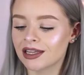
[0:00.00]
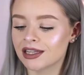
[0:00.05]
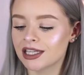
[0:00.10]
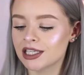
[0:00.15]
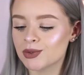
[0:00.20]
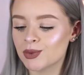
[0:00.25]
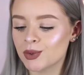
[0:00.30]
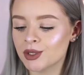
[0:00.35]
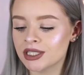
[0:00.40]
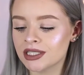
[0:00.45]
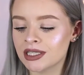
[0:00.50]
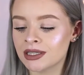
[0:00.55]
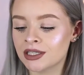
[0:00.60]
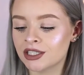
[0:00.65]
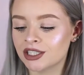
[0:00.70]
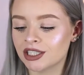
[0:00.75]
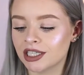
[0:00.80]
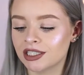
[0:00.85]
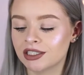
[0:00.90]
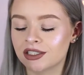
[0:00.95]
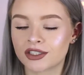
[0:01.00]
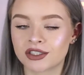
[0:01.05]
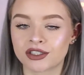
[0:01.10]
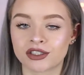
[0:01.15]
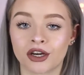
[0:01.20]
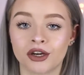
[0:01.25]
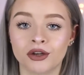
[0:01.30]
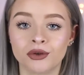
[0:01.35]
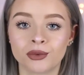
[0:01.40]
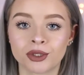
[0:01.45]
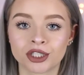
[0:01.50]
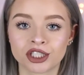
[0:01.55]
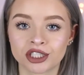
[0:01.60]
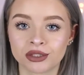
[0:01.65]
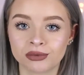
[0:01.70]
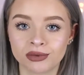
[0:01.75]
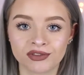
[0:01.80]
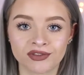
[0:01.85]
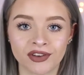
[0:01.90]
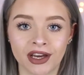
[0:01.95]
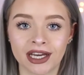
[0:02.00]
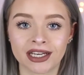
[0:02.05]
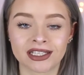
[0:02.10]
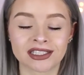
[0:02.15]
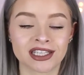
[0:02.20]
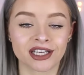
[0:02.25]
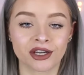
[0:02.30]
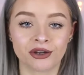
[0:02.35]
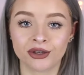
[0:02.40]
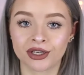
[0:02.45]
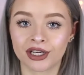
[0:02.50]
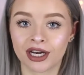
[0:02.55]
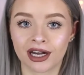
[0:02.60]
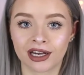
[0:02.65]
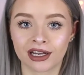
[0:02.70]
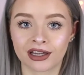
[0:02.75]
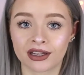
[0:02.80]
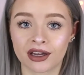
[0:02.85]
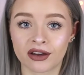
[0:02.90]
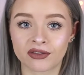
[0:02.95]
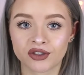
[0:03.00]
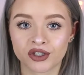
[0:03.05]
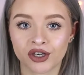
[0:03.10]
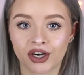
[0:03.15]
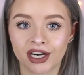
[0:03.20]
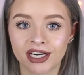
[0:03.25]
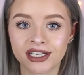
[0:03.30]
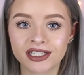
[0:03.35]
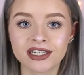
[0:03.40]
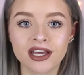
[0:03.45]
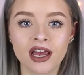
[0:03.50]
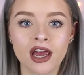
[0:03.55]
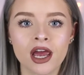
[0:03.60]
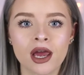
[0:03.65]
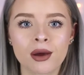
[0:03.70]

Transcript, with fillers: This one is in the shade Stone, which to be fair the only colour that I've tried,